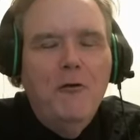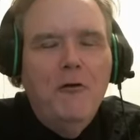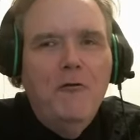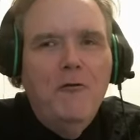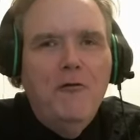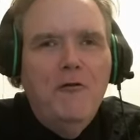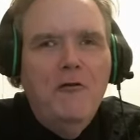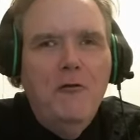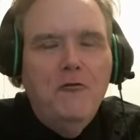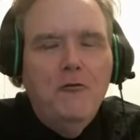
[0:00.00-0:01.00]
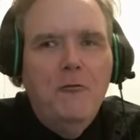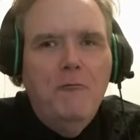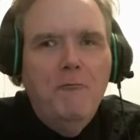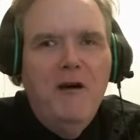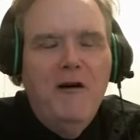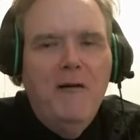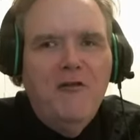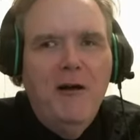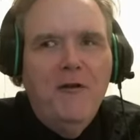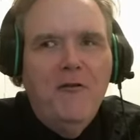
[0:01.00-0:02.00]
the usual
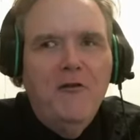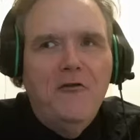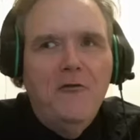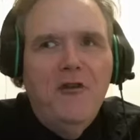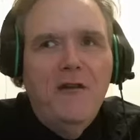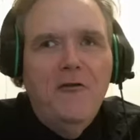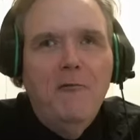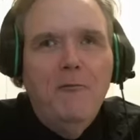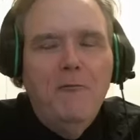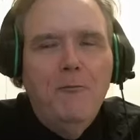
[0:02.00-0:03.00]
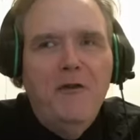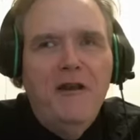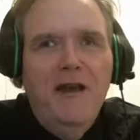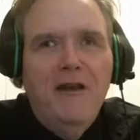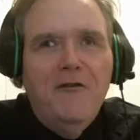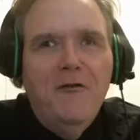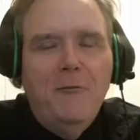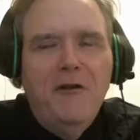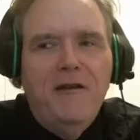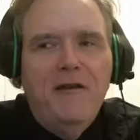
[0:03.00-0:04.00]
topics that you tend to be asked
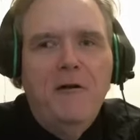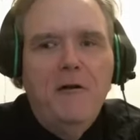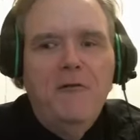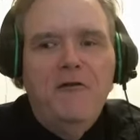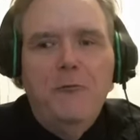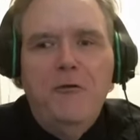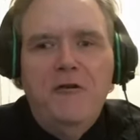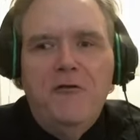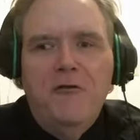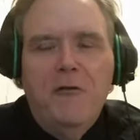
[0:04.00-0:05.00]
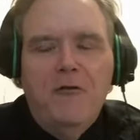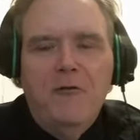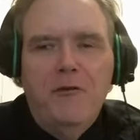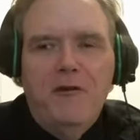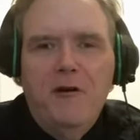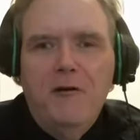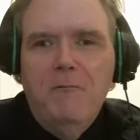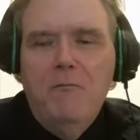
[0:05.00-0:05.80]
to speak on, or that you fit yourself to speak on,